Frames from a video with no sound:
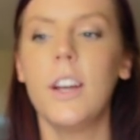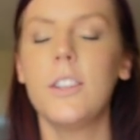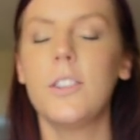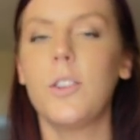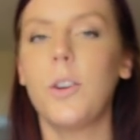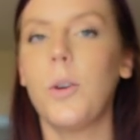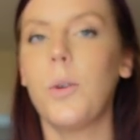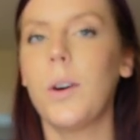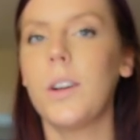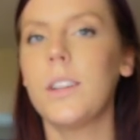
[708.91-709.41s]

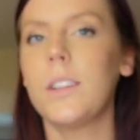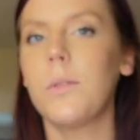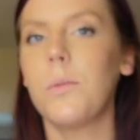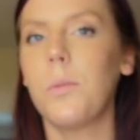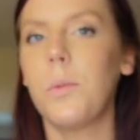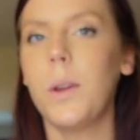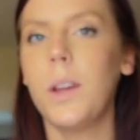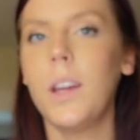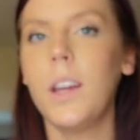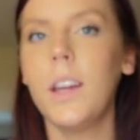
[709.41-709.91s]
So
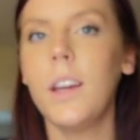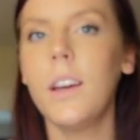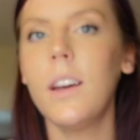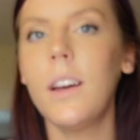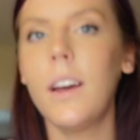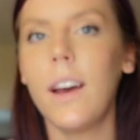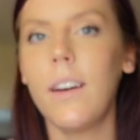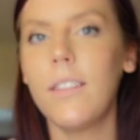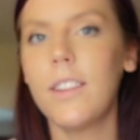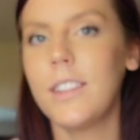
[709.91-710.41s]
we
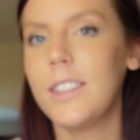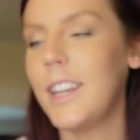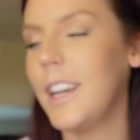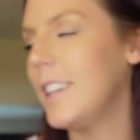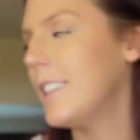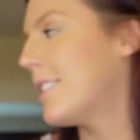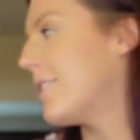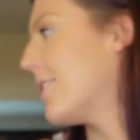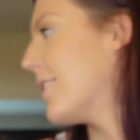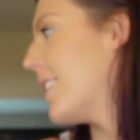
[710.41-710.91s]
have the
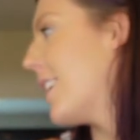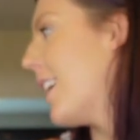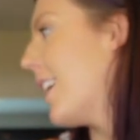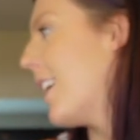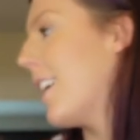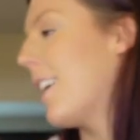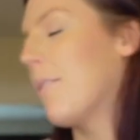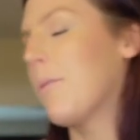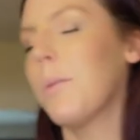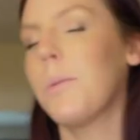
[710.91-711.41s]
taste for
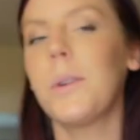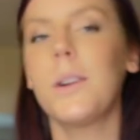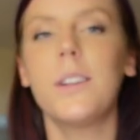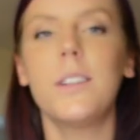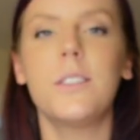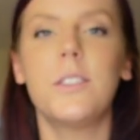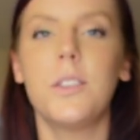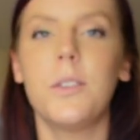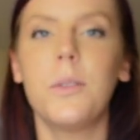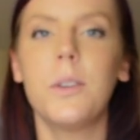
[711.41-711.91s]
that. And what we're
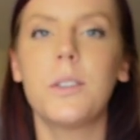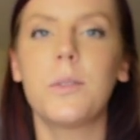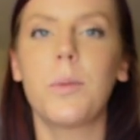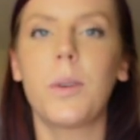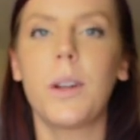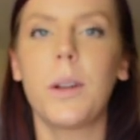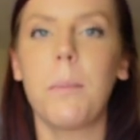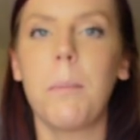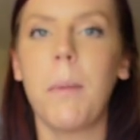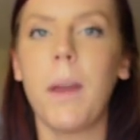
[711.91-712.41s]
gonna do is
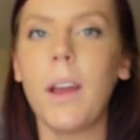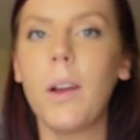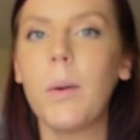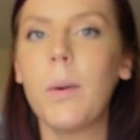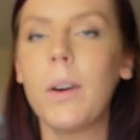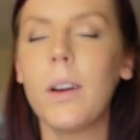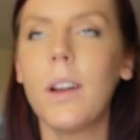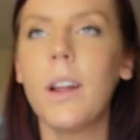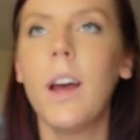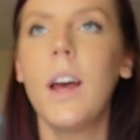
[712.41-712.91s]
we're gonna make
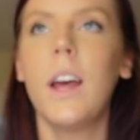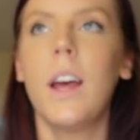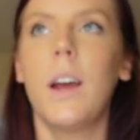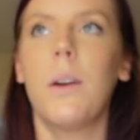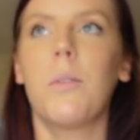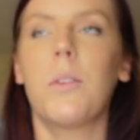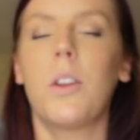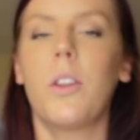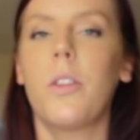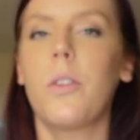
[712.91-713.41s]
one,
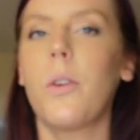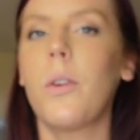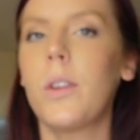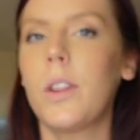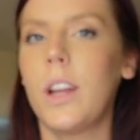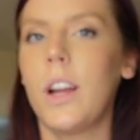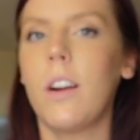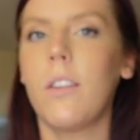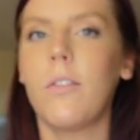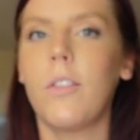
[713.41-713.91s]
we're gonna throw it in
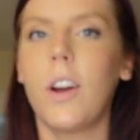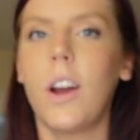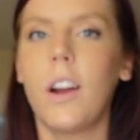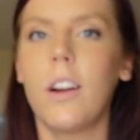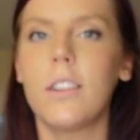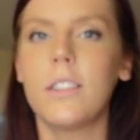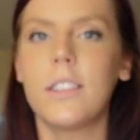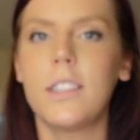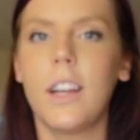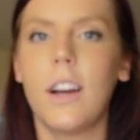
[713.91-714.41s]
the air
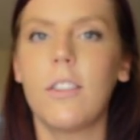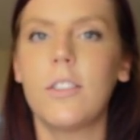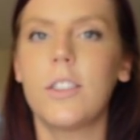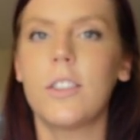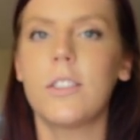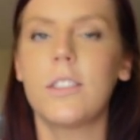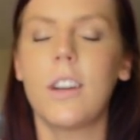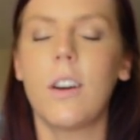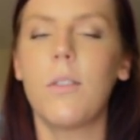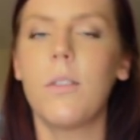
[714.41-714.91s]
fryer and see how it
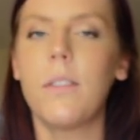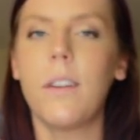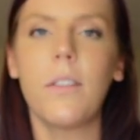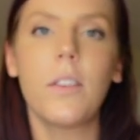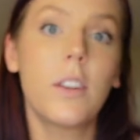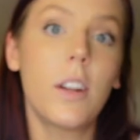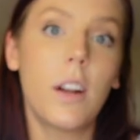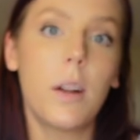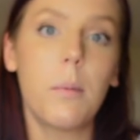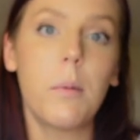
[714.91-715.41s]
turns out. We've
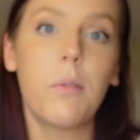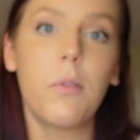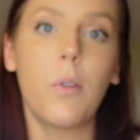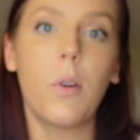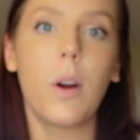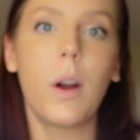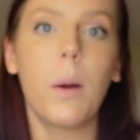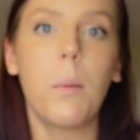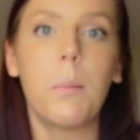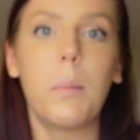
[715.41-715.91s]
never done it
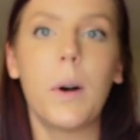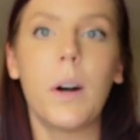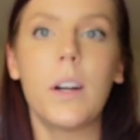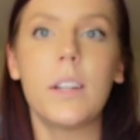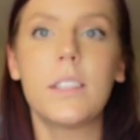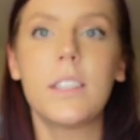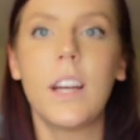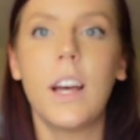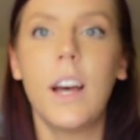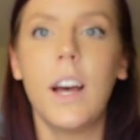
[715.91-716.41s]
before,
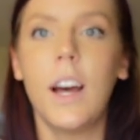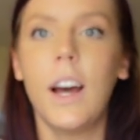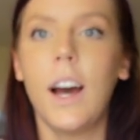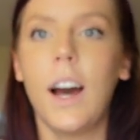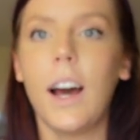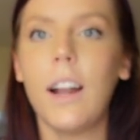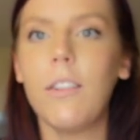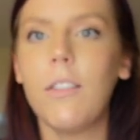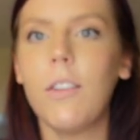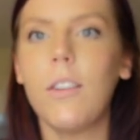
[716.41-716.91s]
but
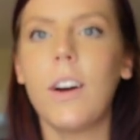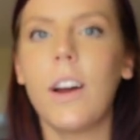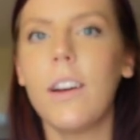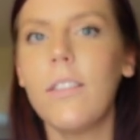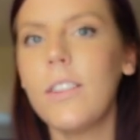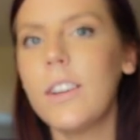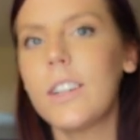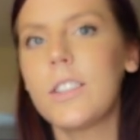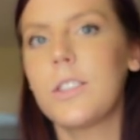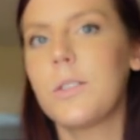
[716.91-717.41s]
I don't know, I
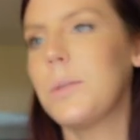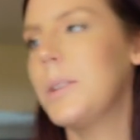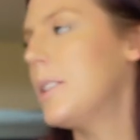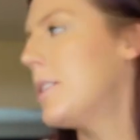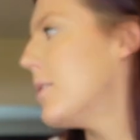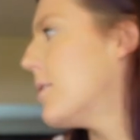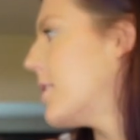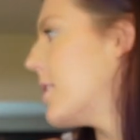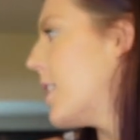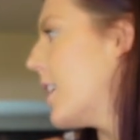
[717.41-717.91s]
have like a sweet
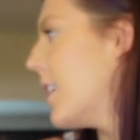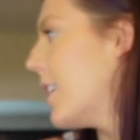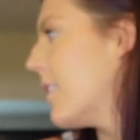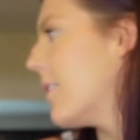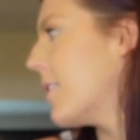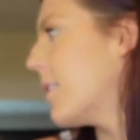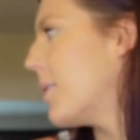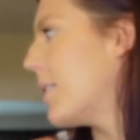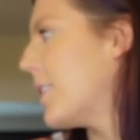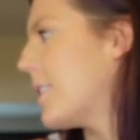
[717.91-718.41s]
tooth today.
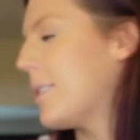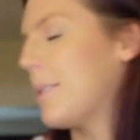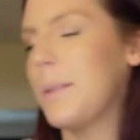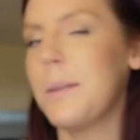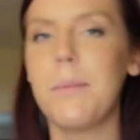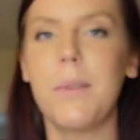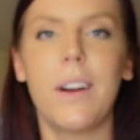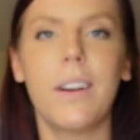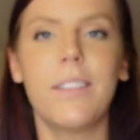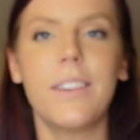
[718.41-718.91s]
Even though we had a
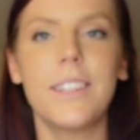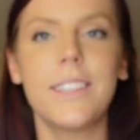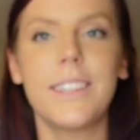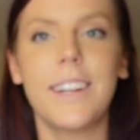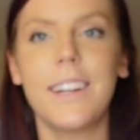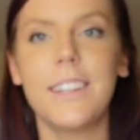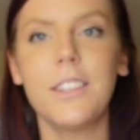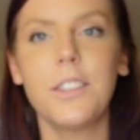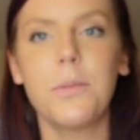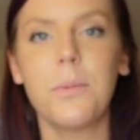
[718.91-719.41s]
sweet breakfast,
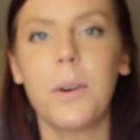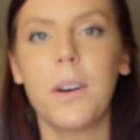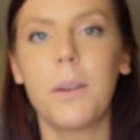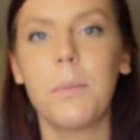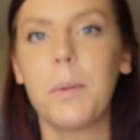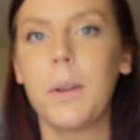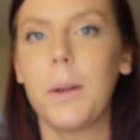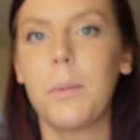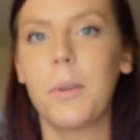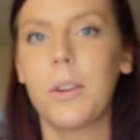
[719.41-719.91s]
I just
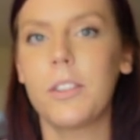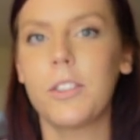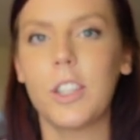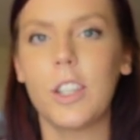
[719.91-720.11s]
want peanut butter and